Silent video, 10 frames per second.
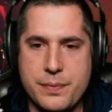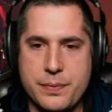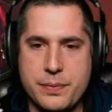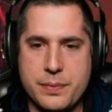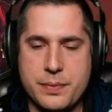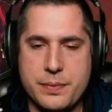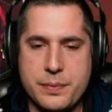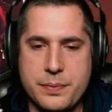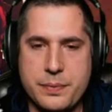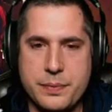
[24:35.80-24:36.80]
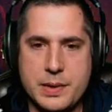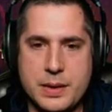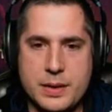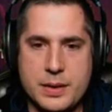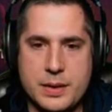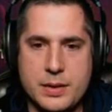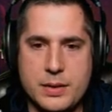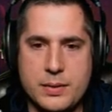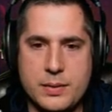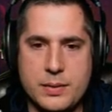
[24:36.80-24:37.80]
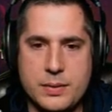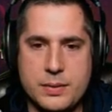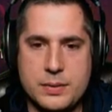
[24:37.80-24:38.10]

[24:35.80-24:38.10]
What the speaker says: No one is speaking in this clip.